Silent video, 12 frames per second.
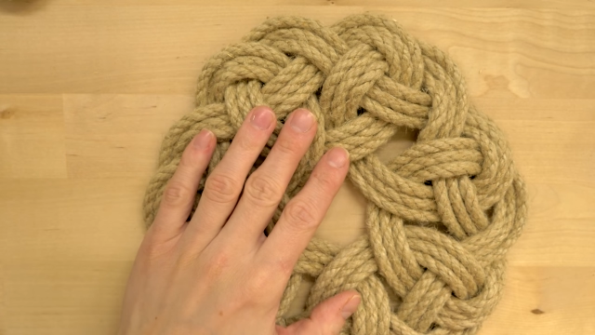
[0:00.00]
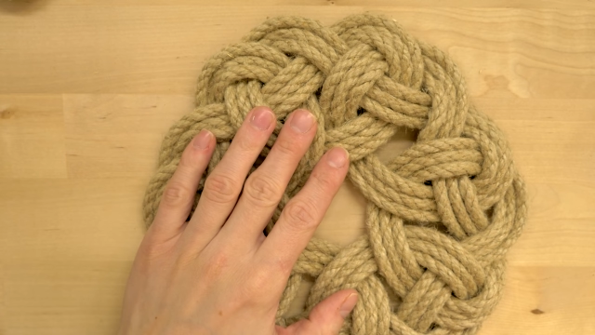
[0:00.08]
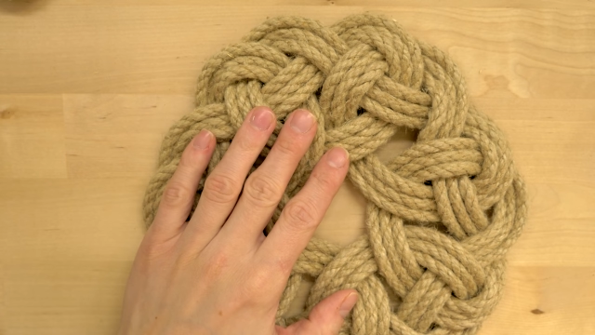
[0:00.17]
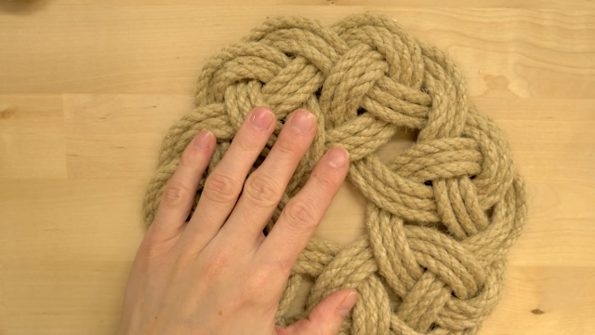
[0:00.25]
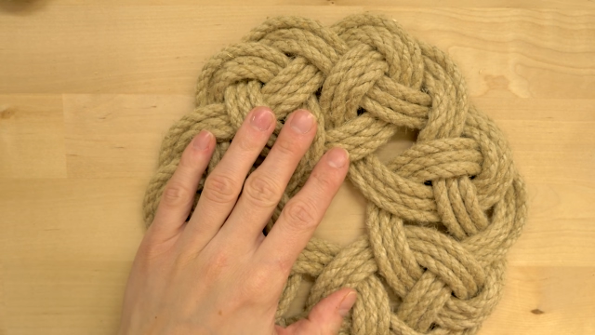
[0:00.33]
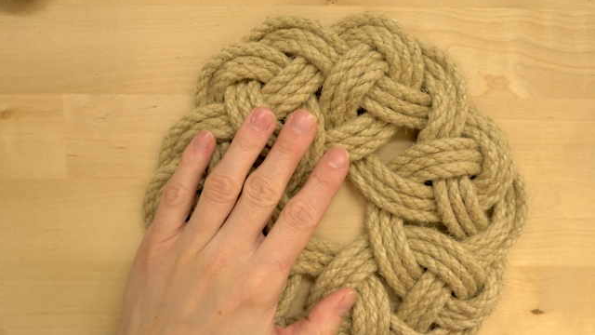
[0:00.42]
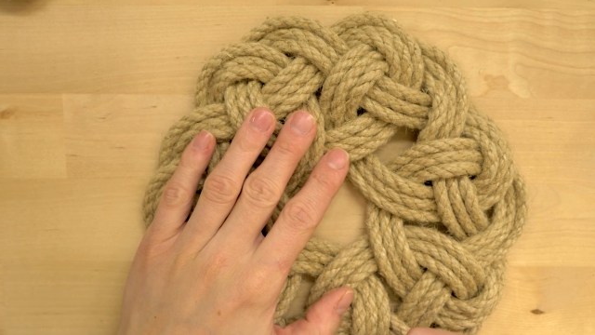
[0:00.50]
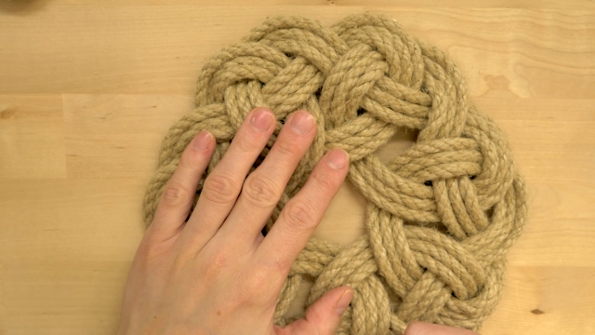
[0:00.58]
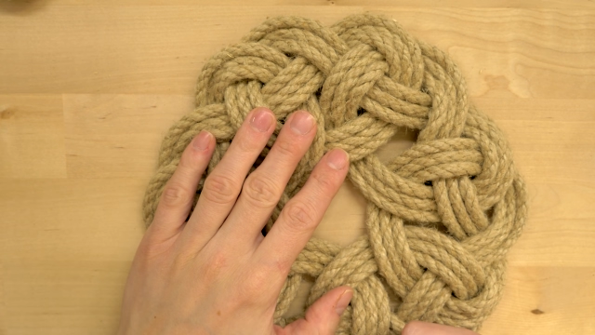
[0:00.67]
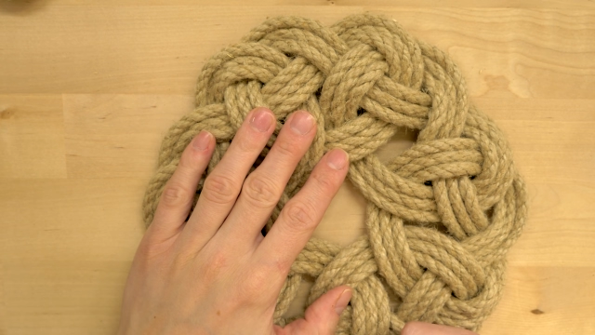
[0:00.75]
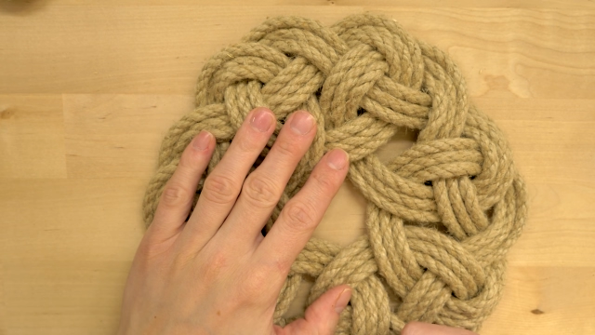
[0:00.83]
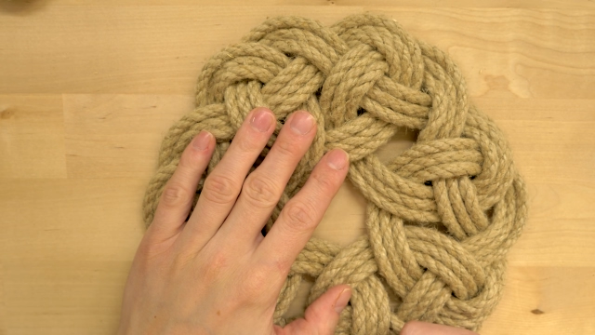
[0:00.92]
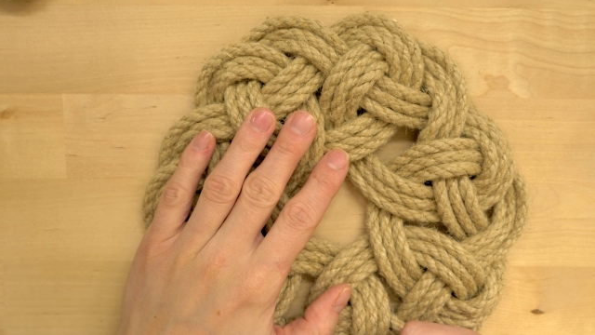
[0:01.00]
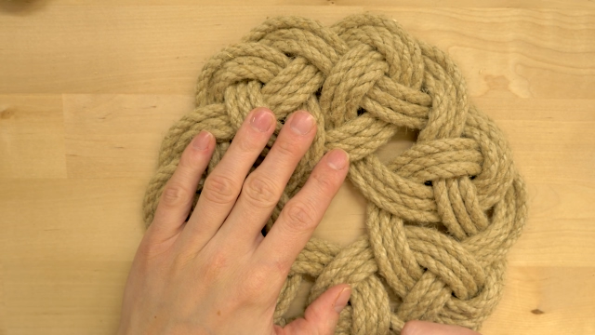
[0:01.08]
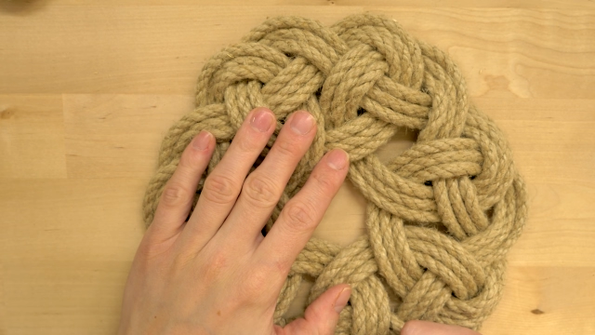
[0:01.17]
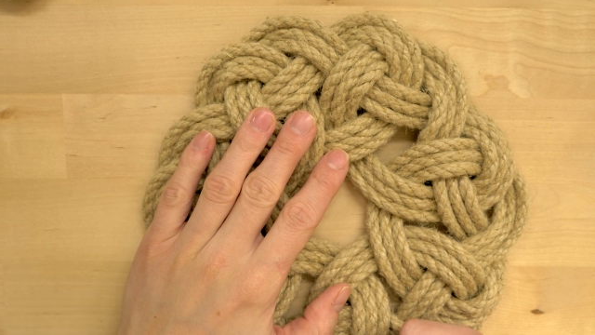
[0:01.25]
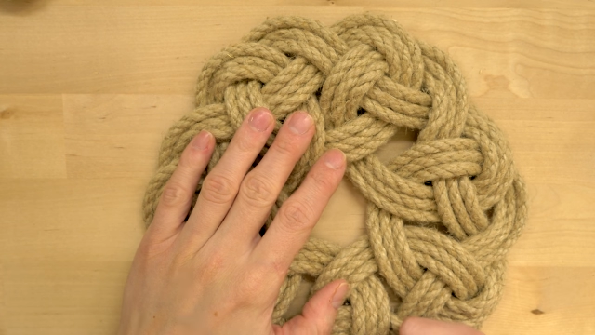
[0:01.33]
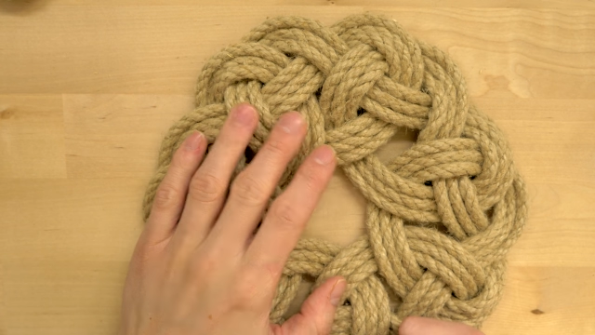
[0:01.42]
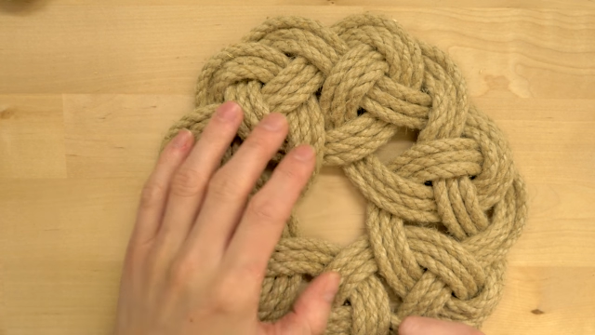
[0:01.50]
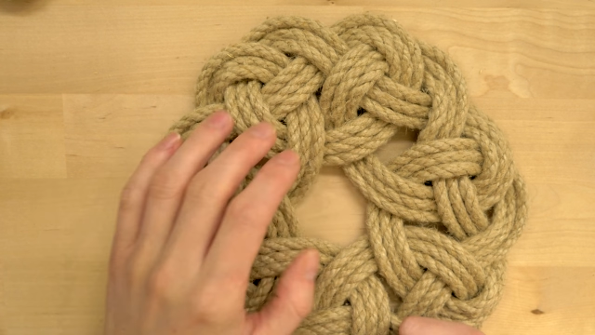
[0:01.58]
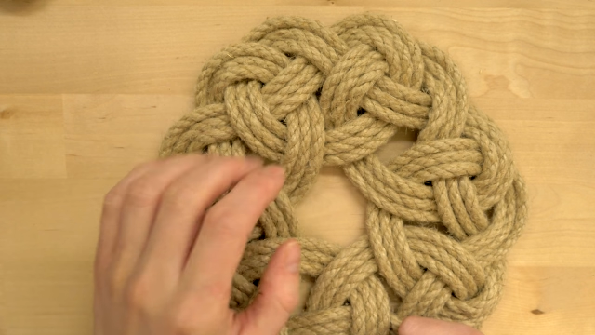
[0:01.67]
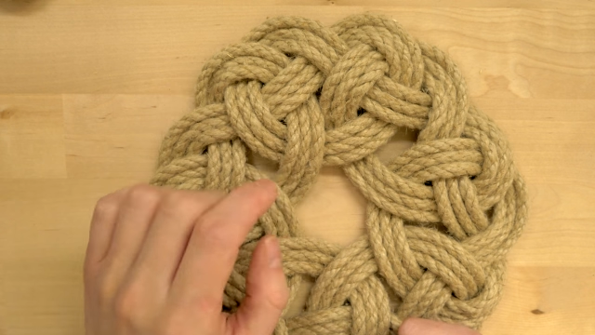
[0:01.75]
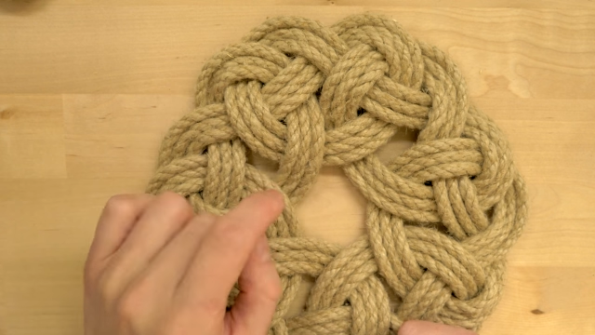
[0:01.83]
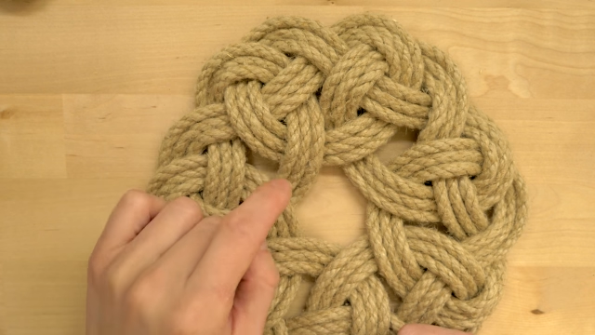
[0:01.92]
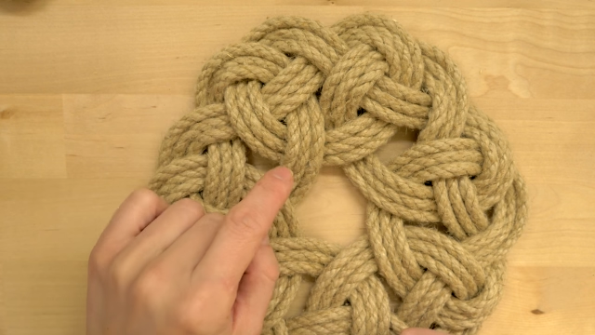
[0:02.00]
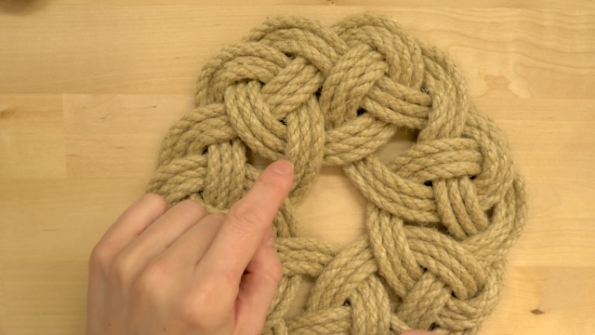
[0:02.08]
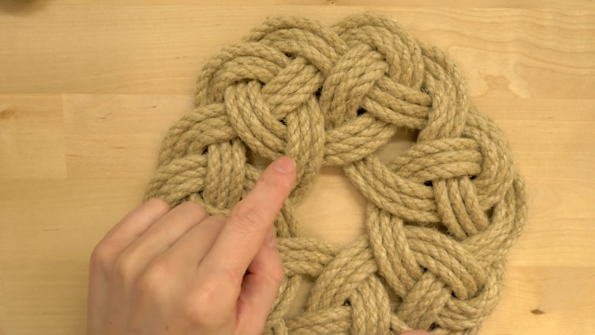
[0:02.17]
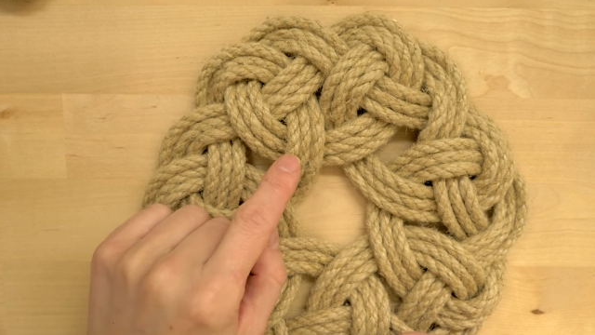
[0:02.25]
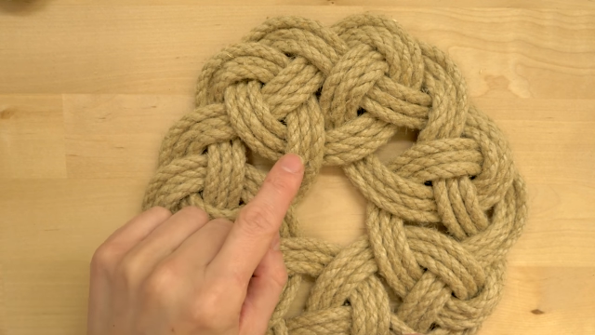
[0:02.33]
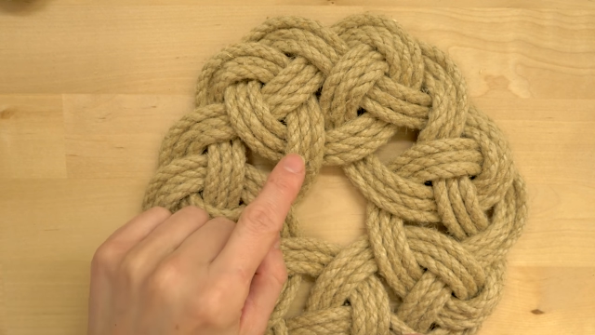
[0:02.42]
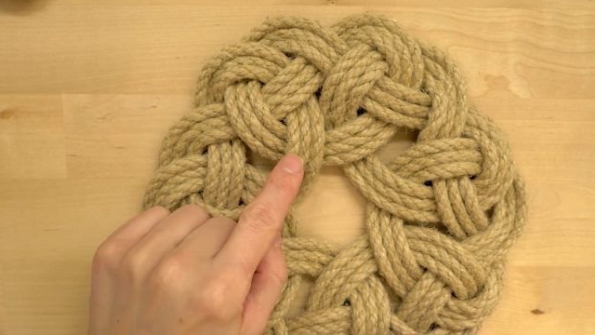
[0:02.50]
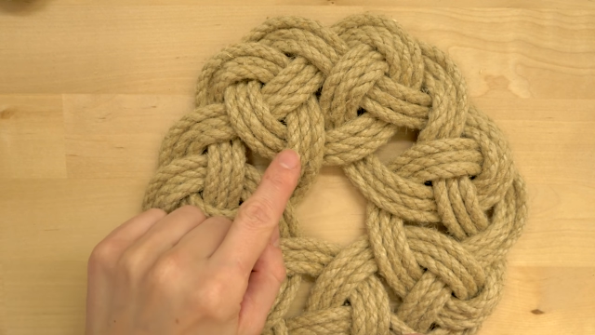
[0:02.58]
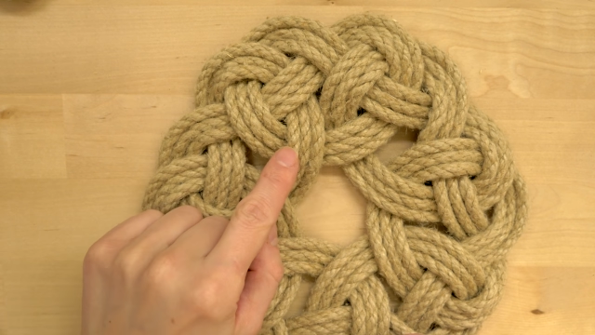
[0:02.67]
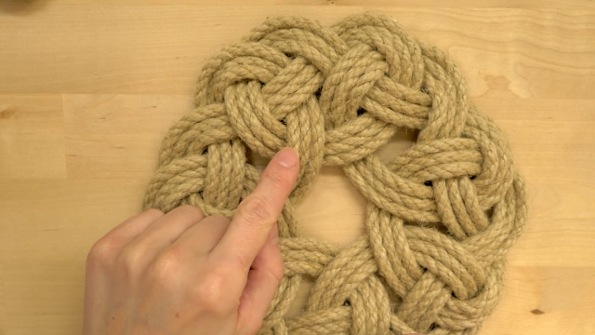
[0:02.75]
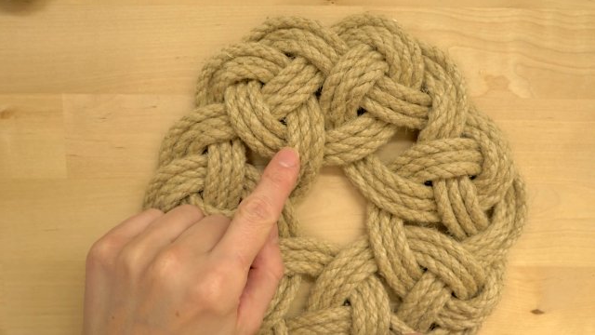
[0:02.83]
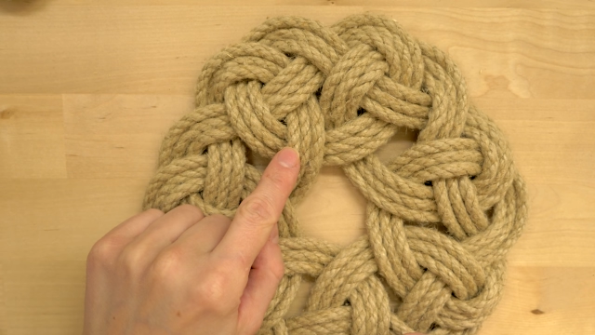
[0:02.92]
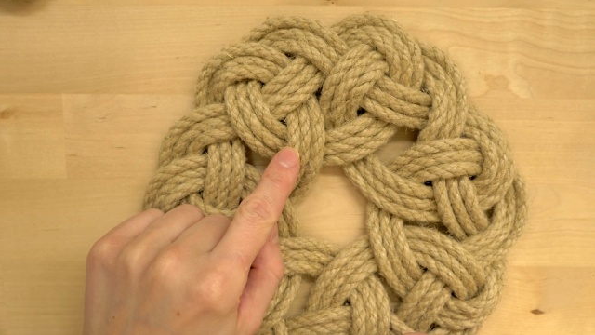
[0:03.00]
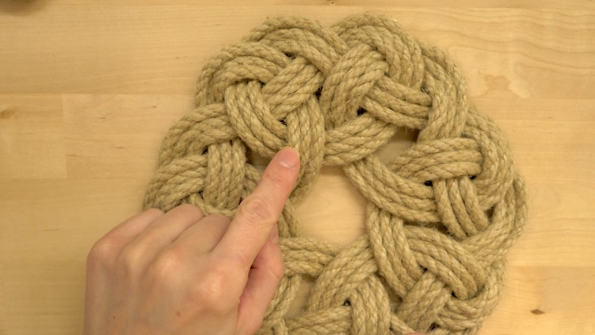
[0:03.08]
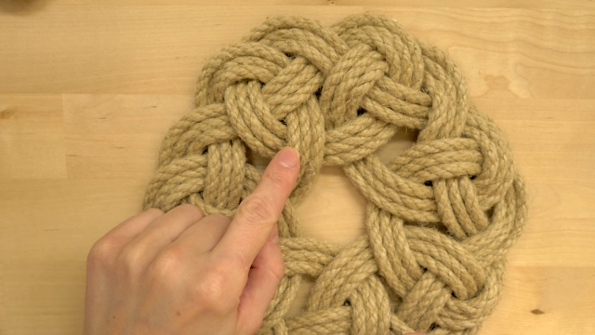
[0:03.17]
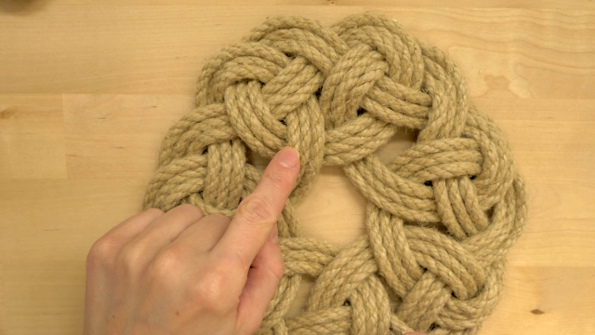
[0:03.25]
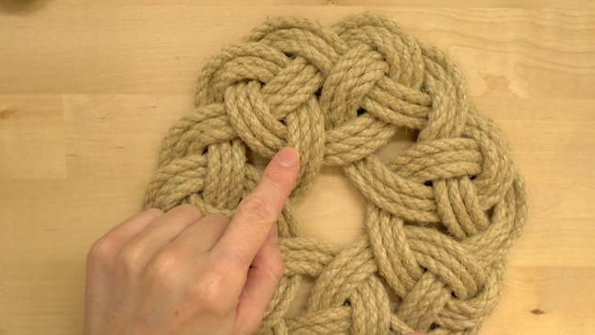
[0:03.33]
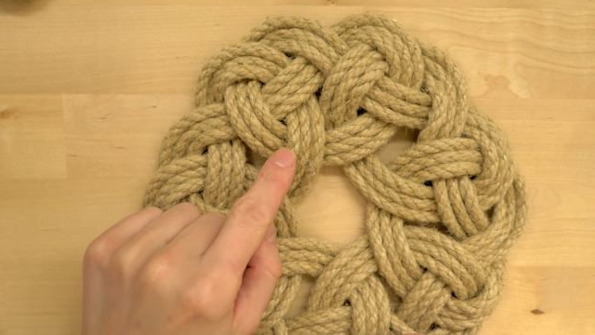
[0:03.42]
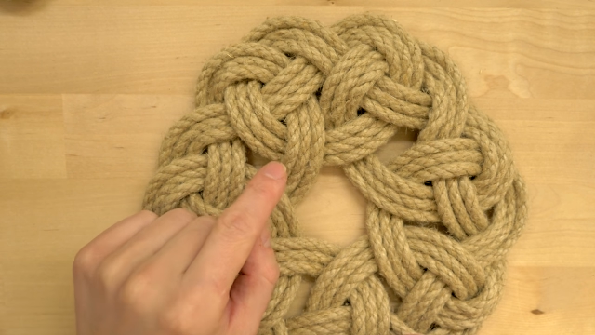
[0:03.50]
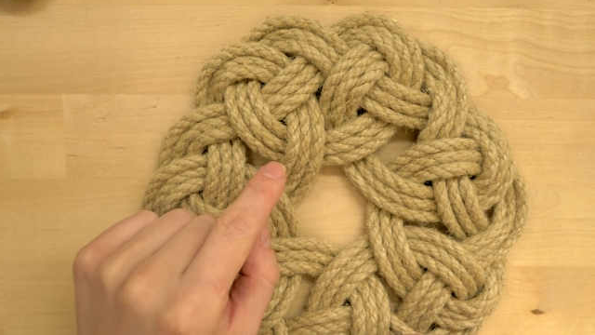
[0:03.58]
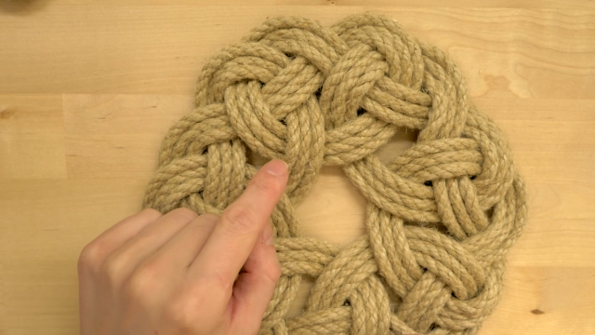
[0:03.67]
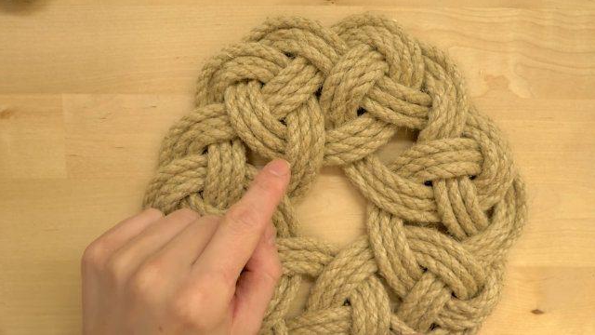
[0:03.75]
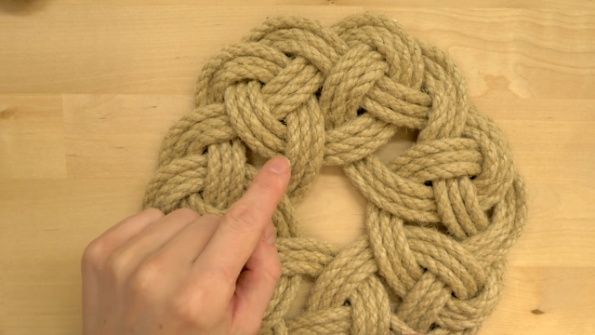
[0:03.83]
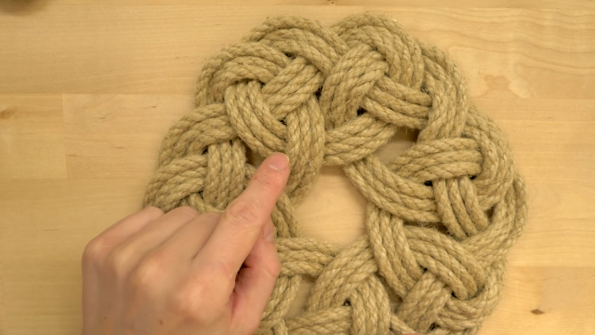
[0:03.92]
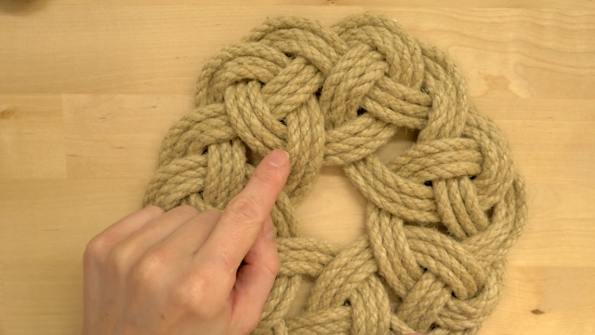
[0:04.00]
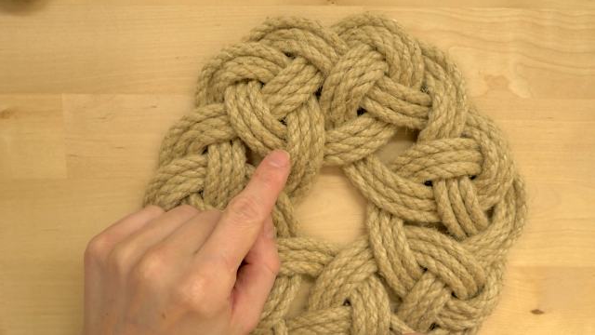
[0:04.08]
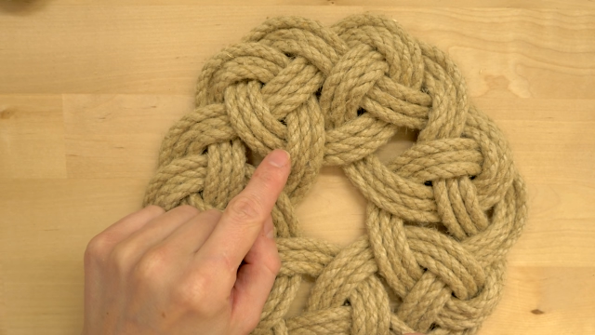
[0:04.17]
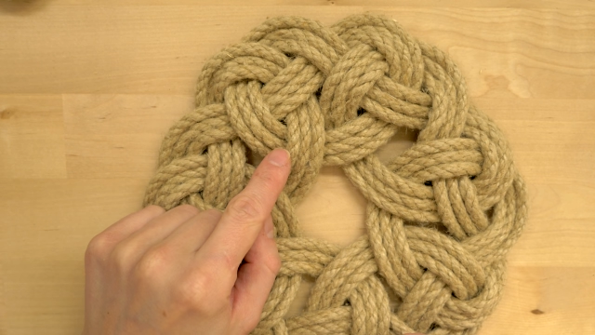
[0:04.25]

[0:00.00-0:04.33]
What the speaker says: (no speaker visible)